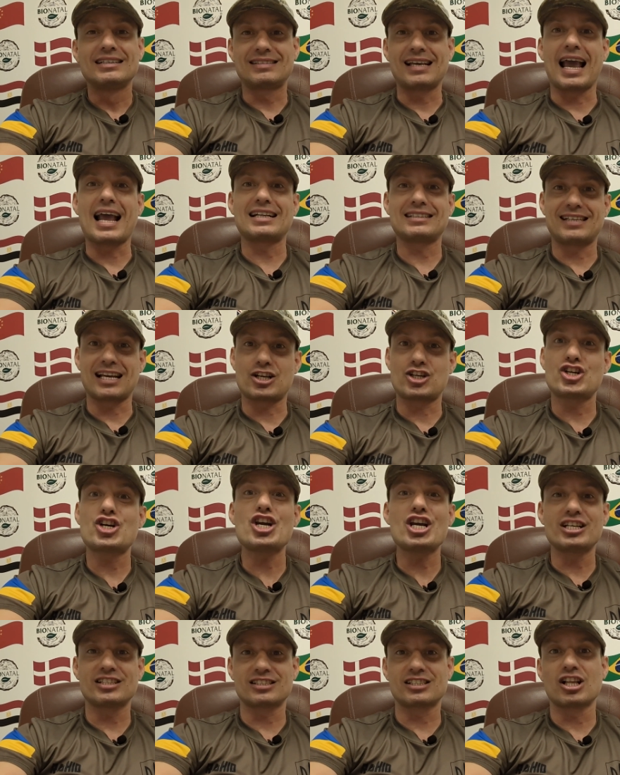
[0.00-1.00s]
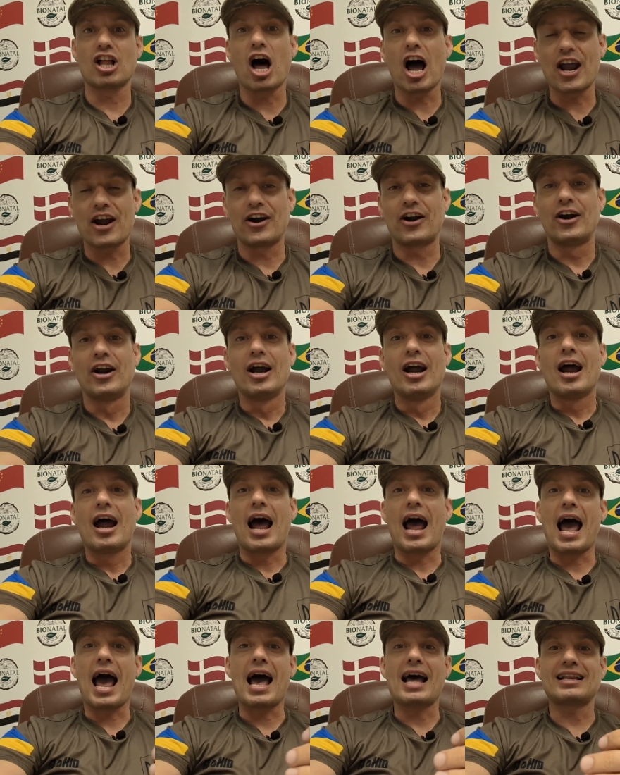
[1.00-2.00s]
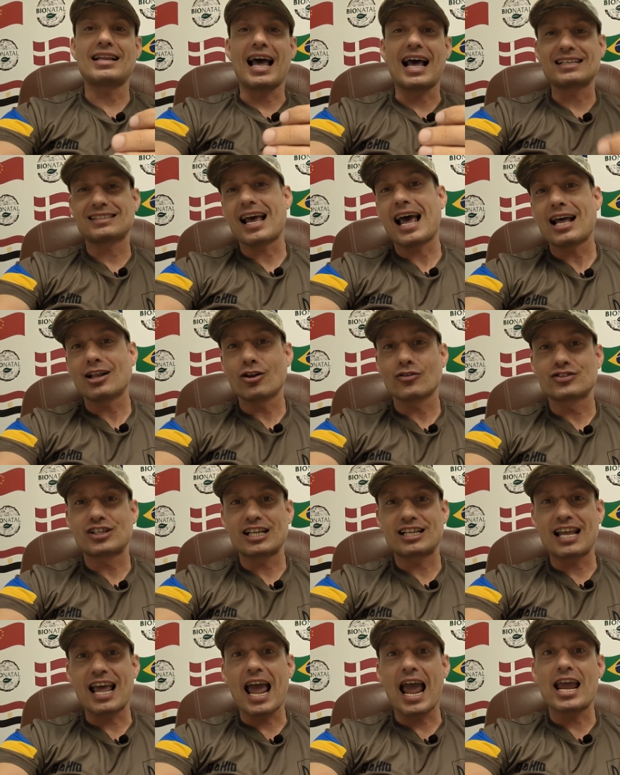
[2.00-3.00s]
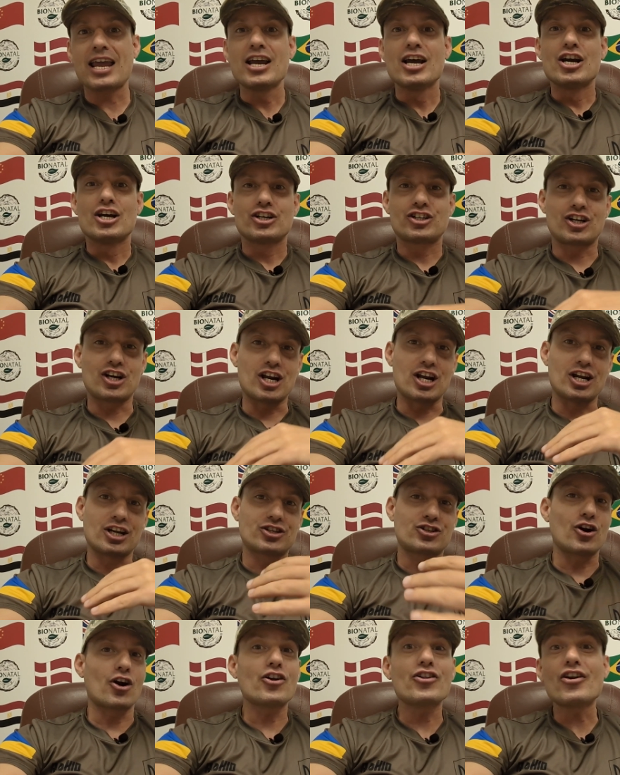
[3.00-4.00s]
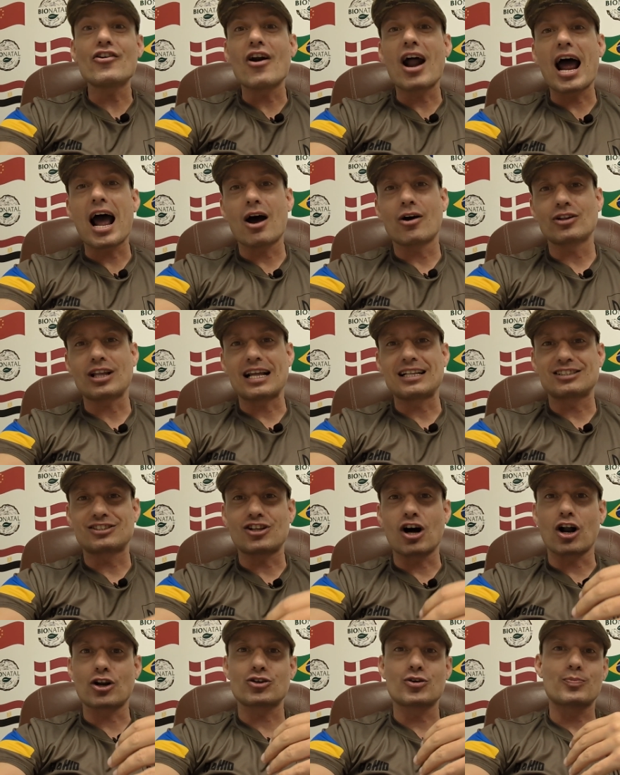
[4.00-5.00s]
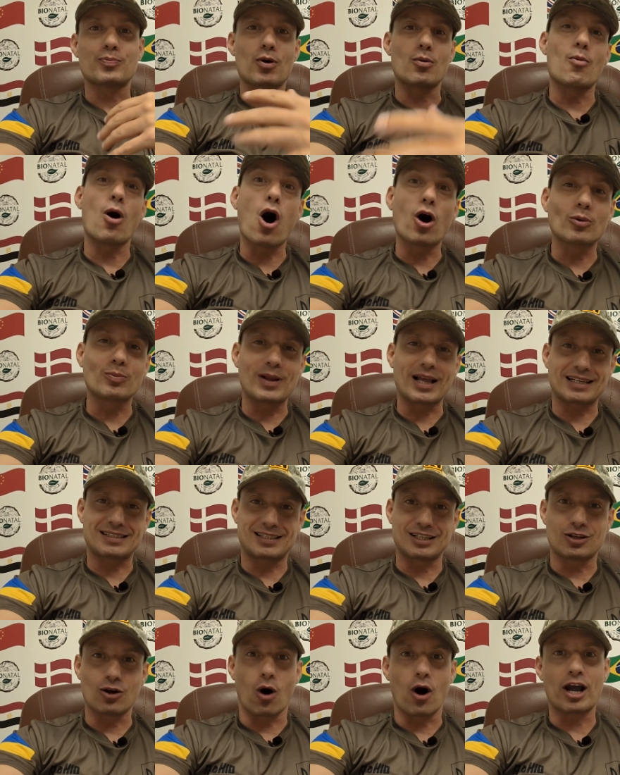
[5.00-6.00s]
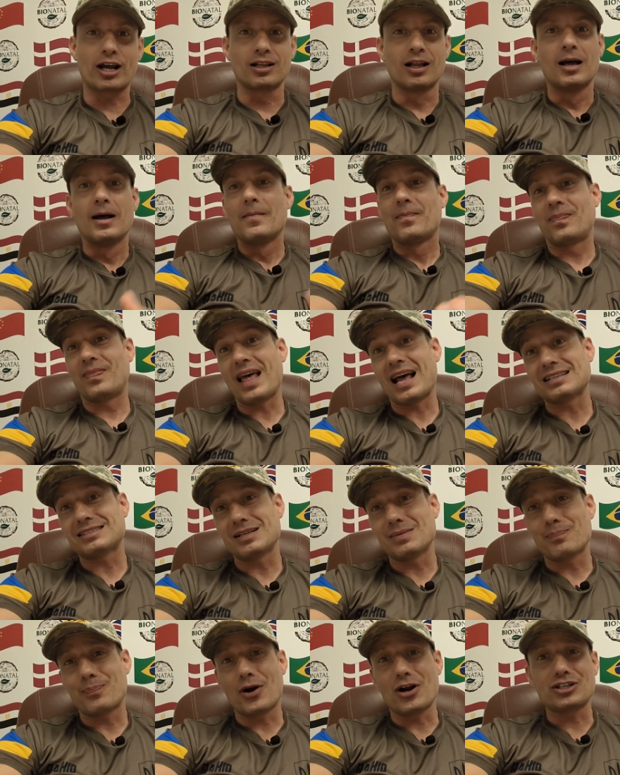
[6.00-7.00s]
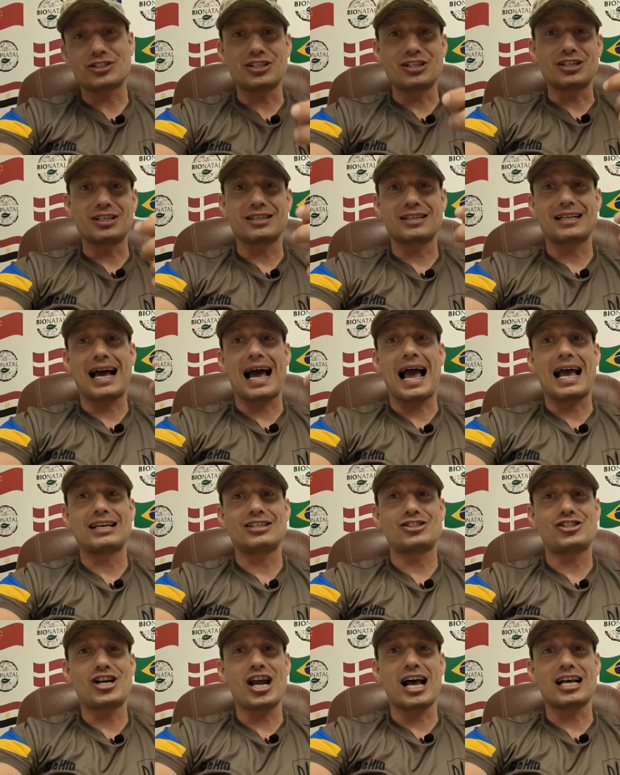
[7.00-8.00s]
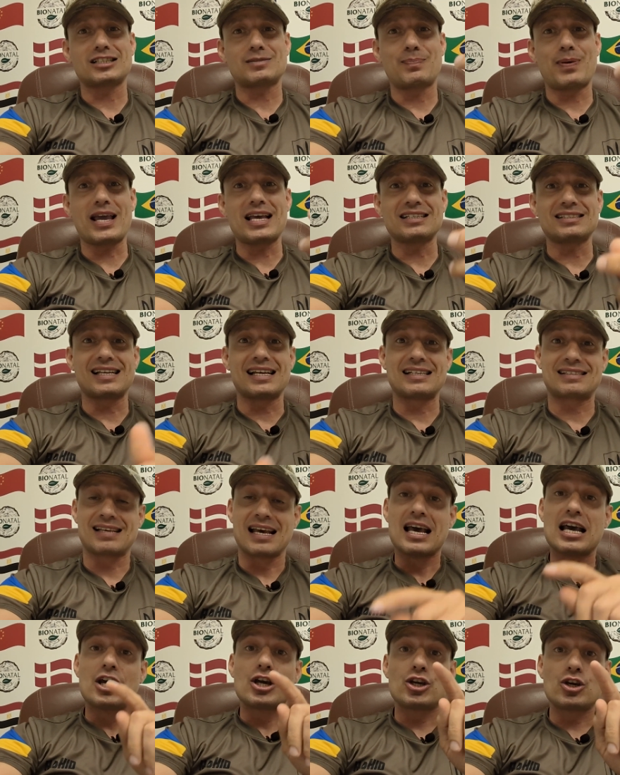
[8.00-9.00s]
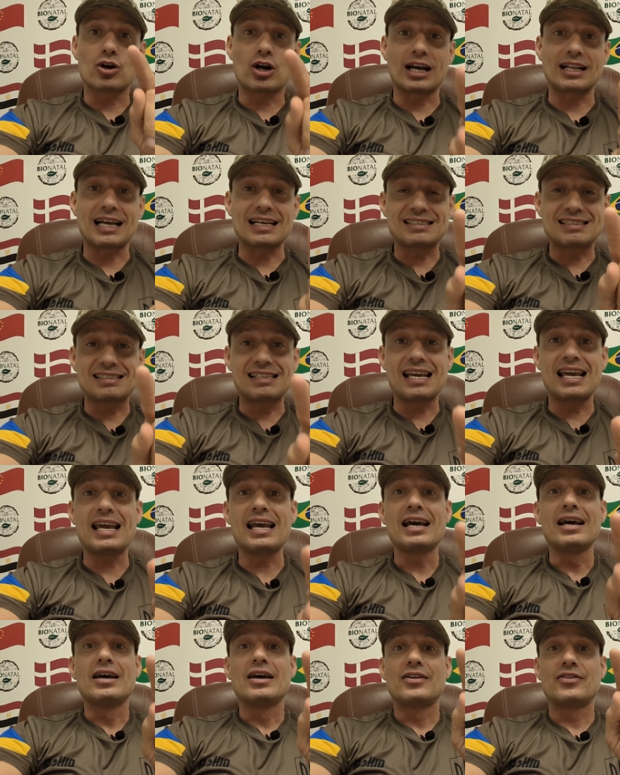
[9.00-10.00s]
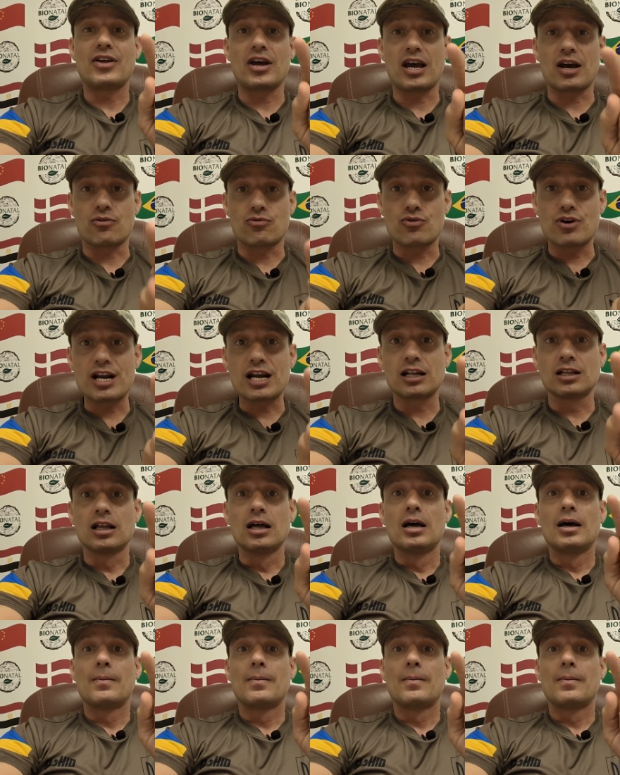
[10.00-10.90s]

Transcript: saying that she is liar. And at the end of the day, she turned around and started to promote black seed oil. Nothing personal, guys, just business. You're gonna see the real